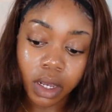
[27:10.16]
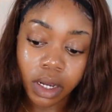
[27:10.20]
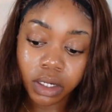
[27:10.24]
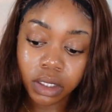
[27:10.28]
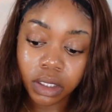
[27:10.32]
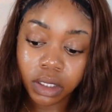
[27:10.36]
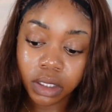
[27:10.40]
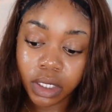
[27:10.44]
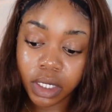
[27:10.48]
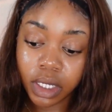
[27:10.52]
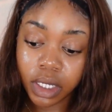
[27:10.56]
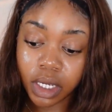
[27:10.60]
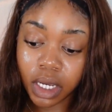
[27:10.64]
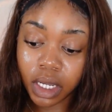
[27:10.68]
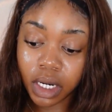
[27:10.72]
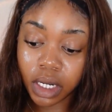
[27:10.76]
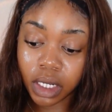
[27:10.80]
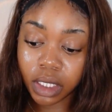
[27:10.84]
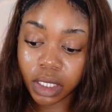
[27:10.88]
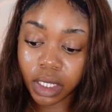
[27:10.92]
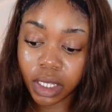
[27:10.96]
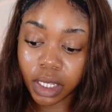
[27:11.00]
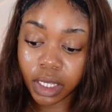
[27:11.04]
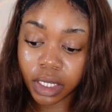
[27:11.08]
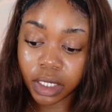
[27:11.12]
I just like
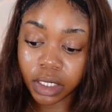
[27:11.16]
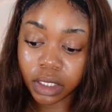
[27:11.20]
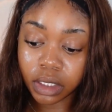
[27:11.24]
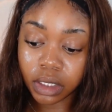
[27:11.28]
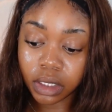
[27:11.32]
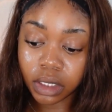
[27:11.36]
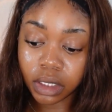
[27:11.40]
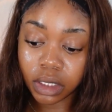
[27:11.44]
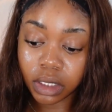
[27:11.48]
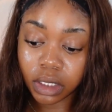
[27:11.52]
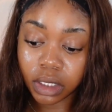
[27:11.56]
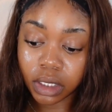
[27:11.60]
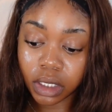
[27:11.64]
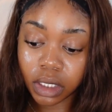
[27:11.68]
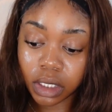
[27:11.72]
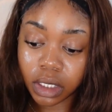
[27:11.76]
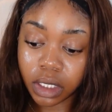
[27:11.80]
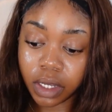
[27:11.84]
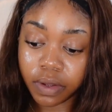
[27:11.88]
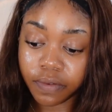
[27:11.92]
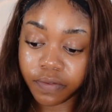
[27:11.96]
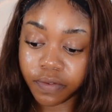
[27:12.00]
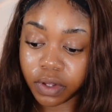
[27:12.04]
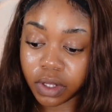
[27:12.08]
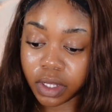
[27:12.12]
cutting the ends
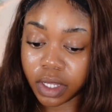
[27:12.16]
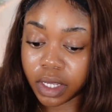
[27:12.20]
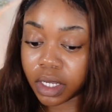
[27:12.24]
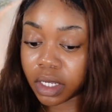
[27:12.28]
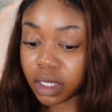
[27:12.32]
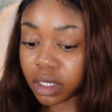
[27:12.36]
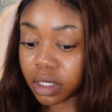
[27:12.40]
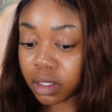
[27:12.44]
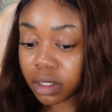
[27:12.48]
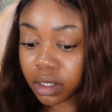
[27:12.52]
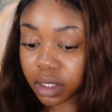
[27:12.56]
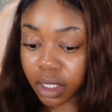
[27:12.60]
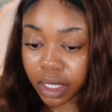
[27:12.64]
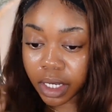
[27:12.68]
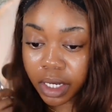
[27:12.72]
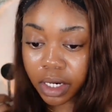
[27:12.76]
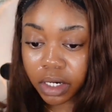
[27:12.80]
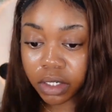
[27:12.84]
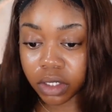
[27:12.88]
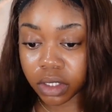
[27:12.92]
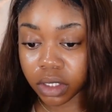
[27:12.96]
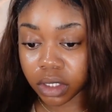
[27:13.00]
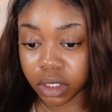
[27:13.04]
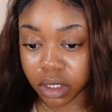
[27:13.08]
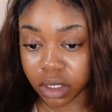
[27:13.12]
because I feel like the
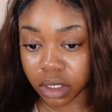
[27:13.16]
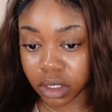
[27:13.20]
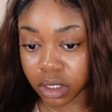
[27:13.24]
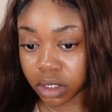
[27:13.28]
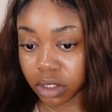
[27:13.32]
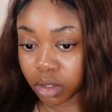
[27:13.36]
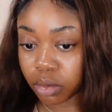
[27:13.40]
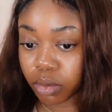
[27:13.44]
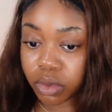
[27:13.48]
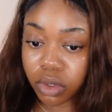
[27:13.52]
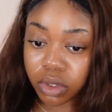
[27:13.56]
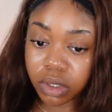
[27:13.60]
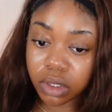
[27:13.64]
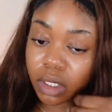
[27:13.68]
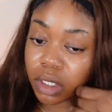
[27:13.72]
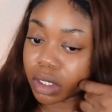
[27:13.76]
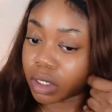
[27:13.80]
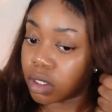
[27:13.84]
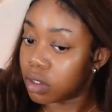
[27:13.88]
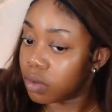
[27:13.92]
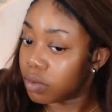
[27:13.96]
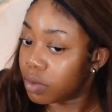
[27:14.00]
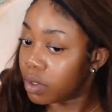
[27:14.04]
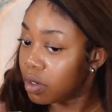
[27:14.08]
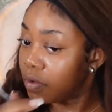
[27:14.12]
hair just looks so much
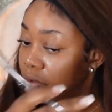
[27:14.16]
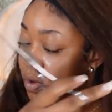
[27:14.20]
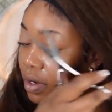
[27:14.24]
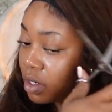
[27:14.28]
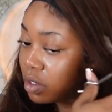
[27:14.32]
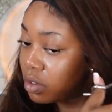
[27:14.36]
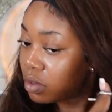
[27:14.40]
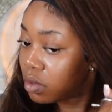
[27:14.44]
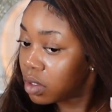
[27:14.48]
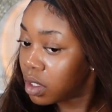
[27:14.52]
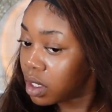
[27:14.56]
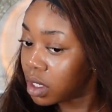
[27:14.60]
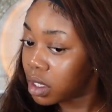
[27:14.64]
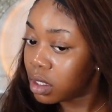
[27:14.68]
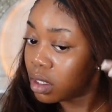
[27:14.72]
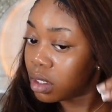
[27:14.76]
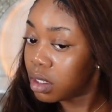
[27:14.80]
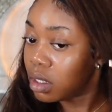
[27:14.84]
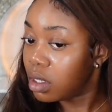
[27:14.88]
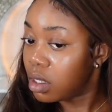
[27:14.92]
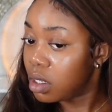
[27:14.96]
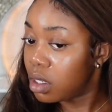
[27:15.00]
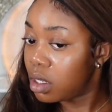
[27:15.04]
thicker whenever I do that.